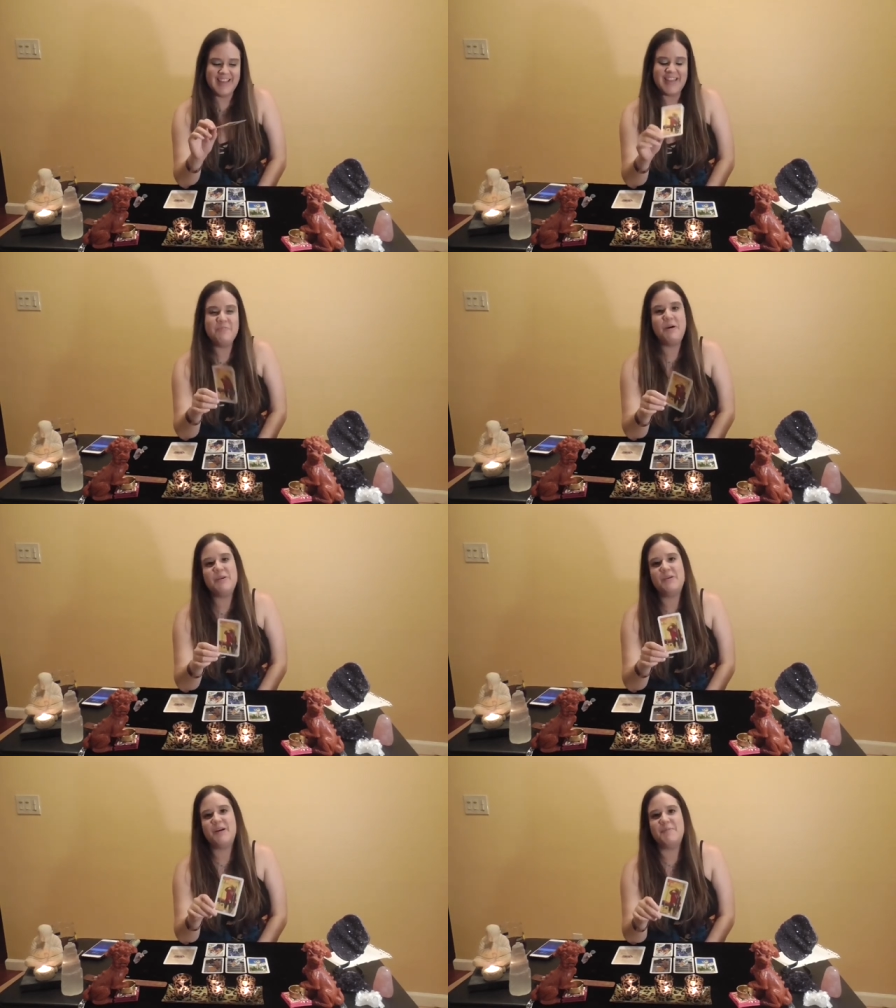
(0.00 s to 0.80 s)
They
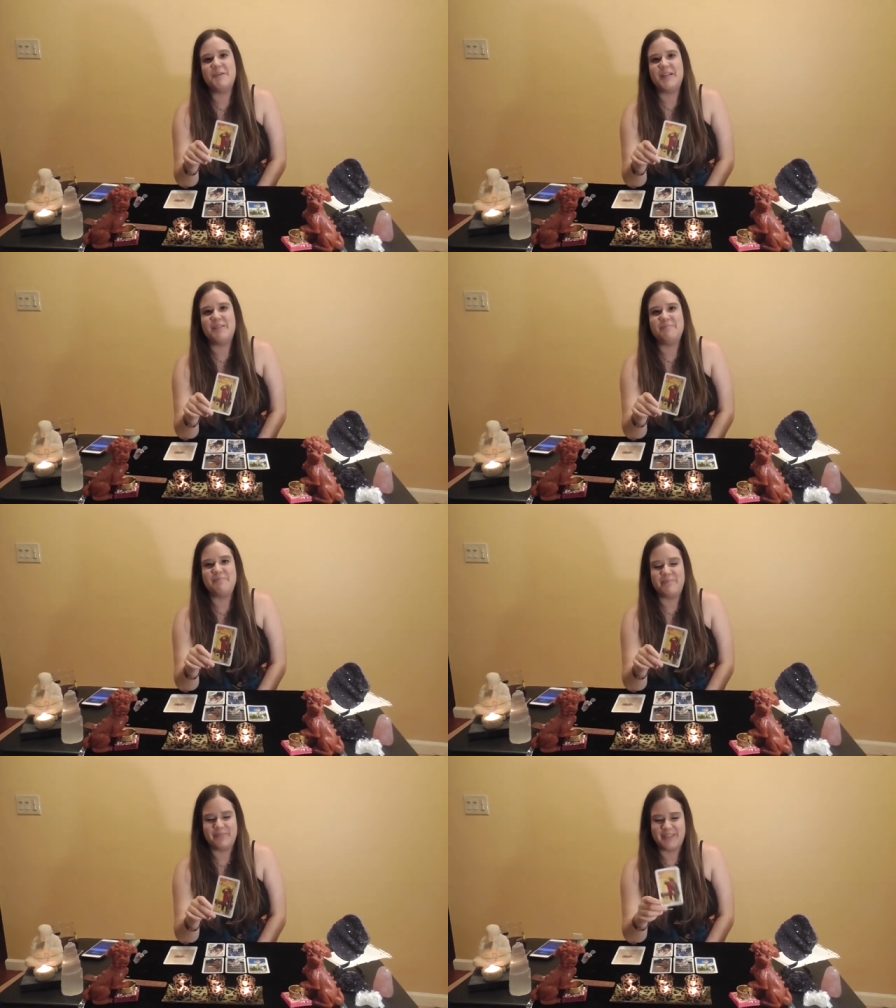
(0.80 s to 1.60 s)
want you to come to them,
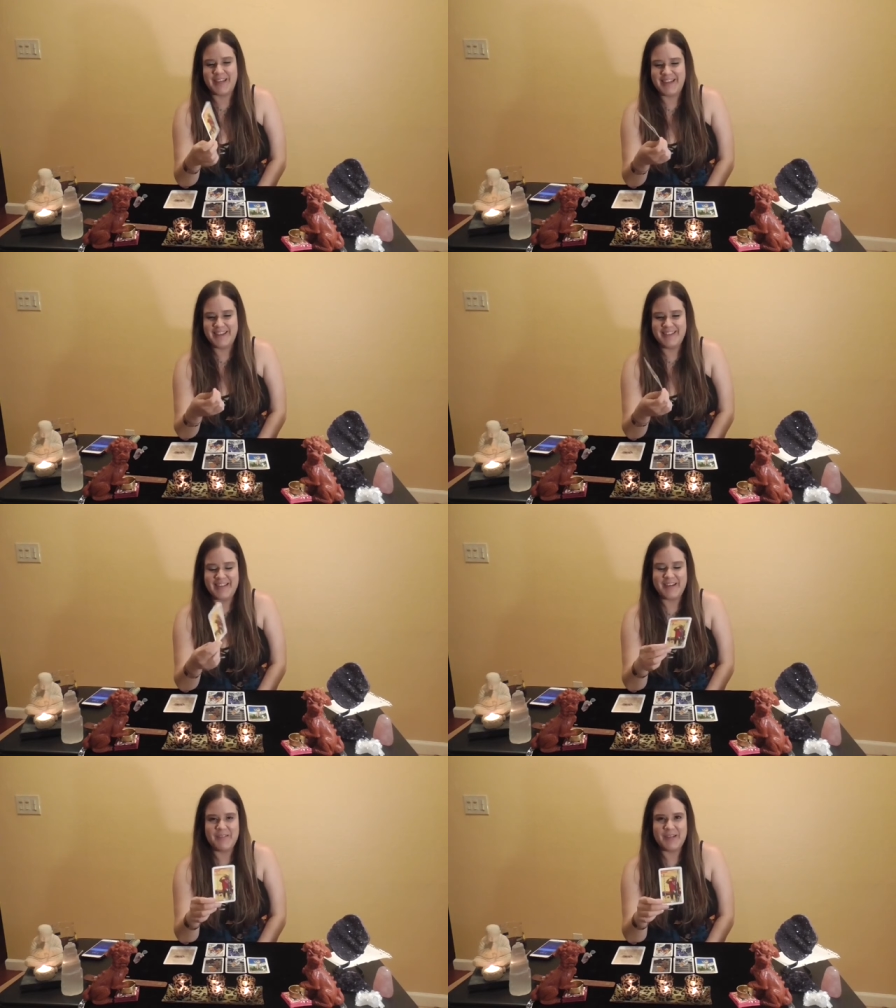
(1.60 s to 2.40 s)
okay?
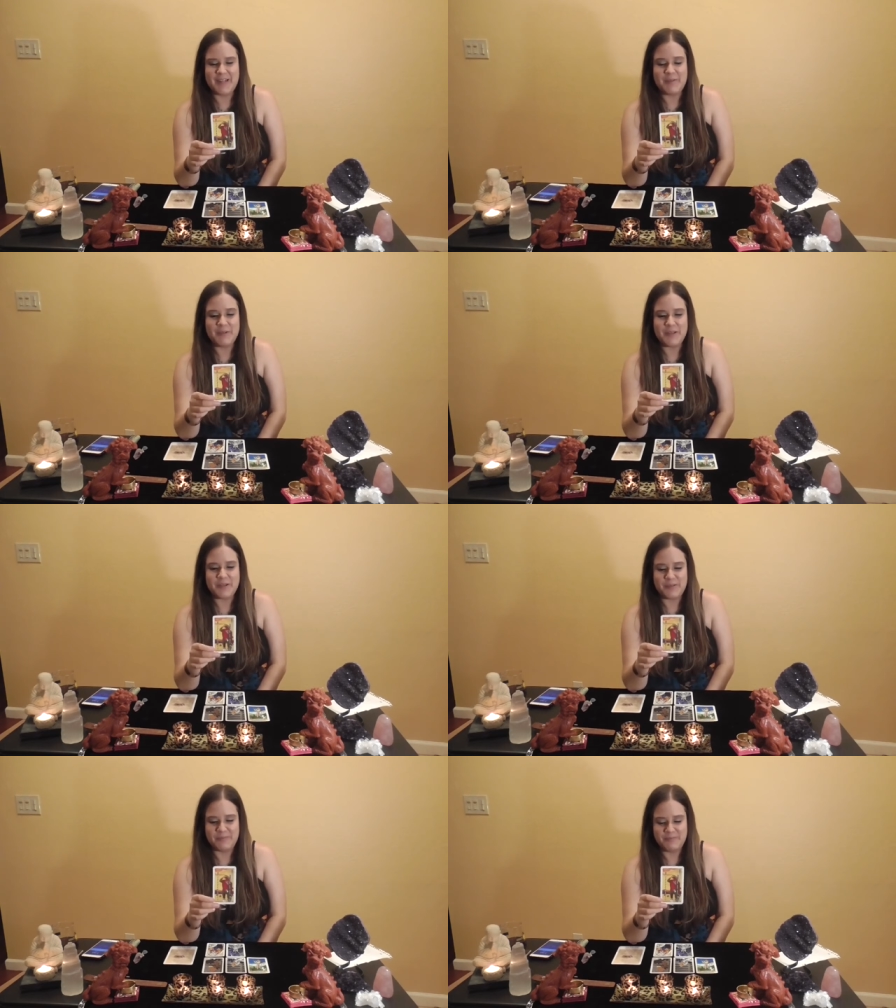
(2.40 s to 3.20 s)
They don't want to come to
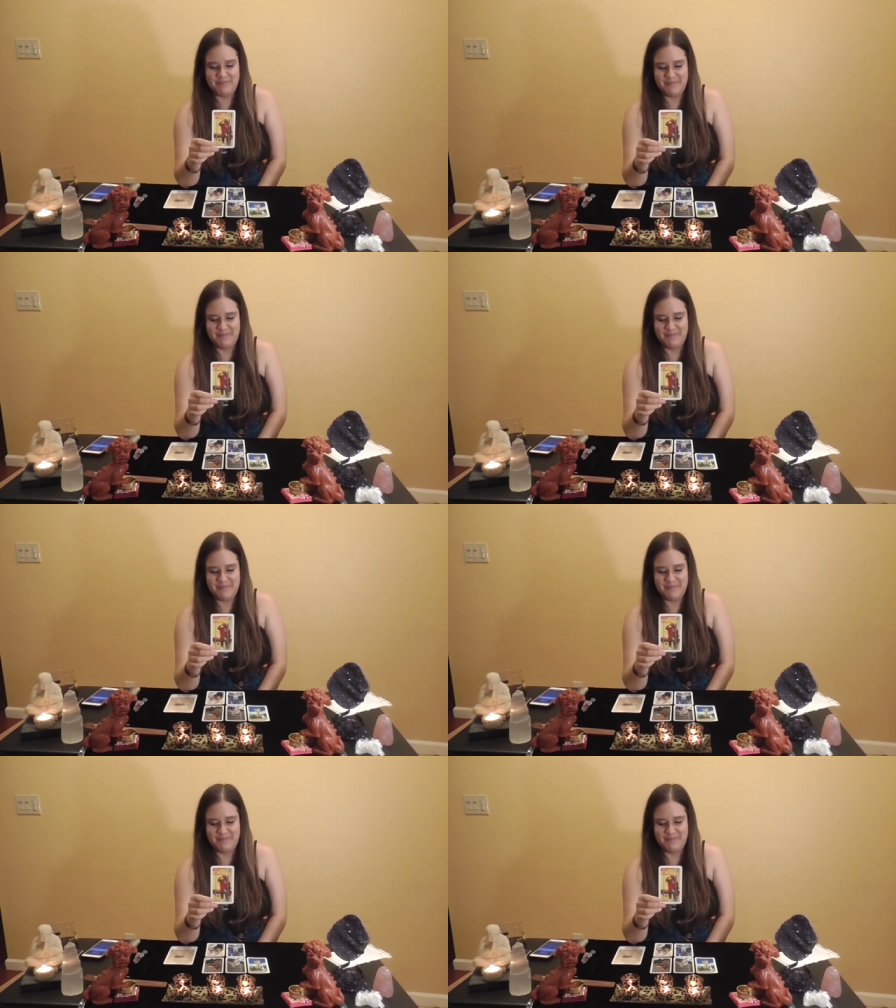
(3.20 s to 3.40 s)
you.